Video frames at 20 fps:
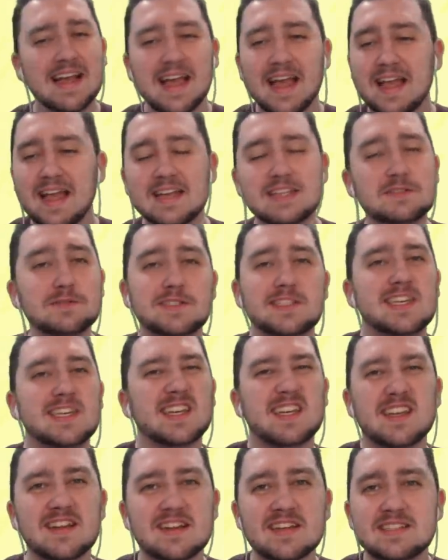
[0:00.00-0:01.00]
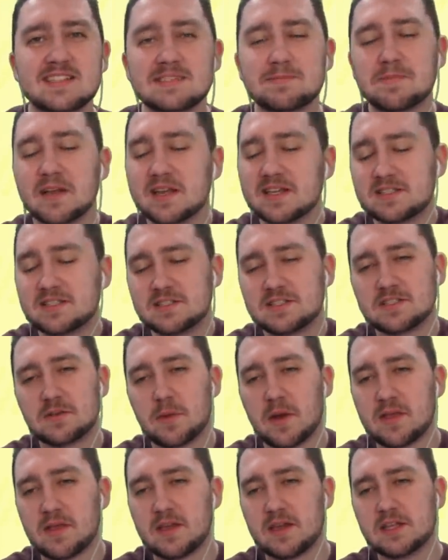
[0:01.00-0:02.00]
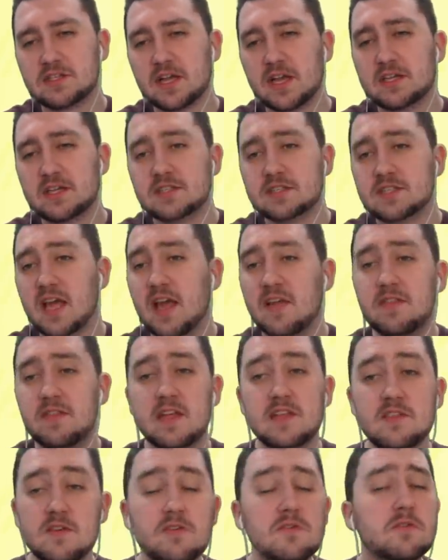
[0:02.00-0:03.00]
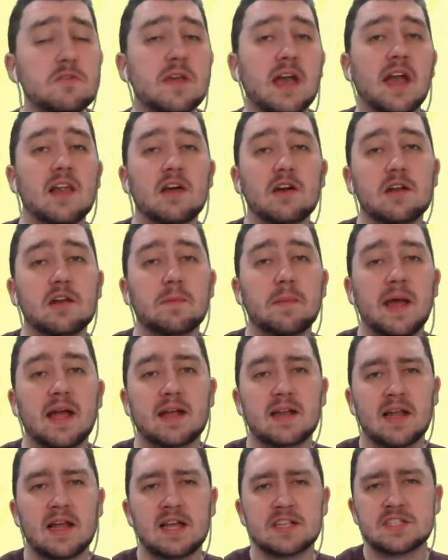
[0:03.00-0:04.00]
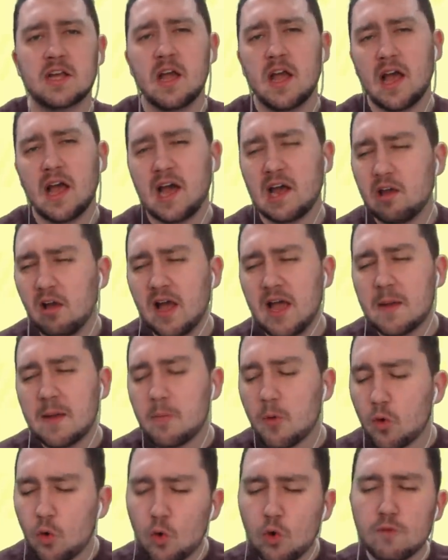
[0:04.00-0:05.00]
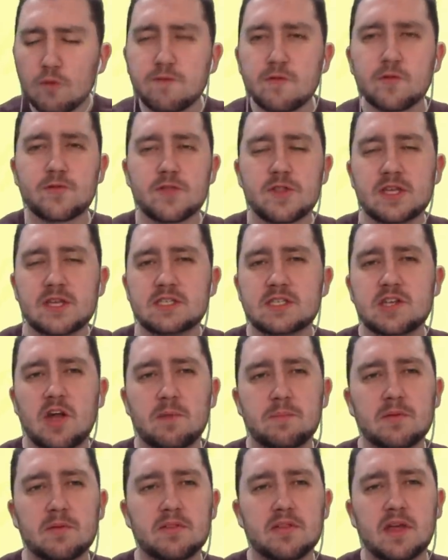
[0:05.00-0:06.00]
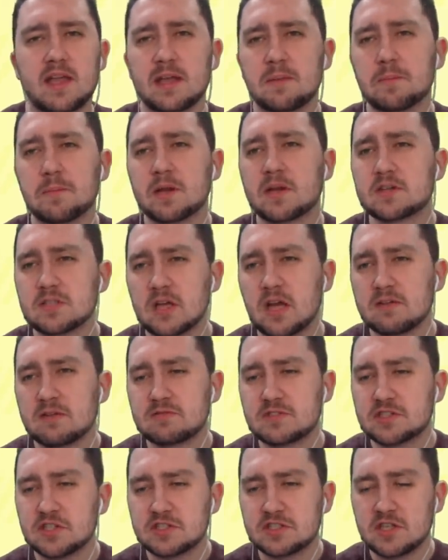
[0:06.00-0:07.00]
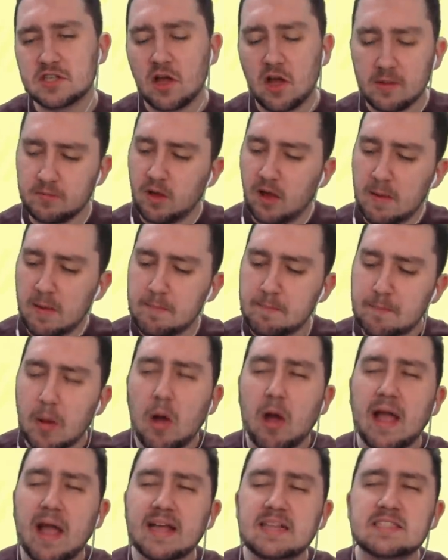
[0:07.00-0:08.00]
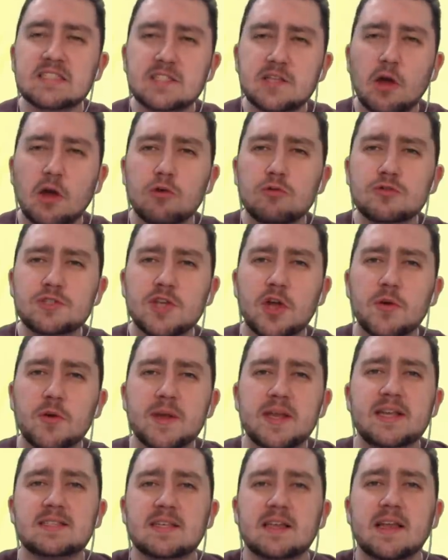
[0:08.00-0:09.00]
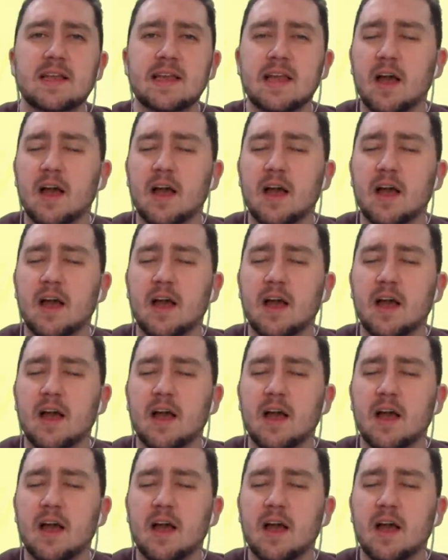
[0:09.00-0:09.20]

It's ridiculous, but it's just the way that it changes. And then you get a load of backlash. And I am awful for this type of thing because I bite so, so easily.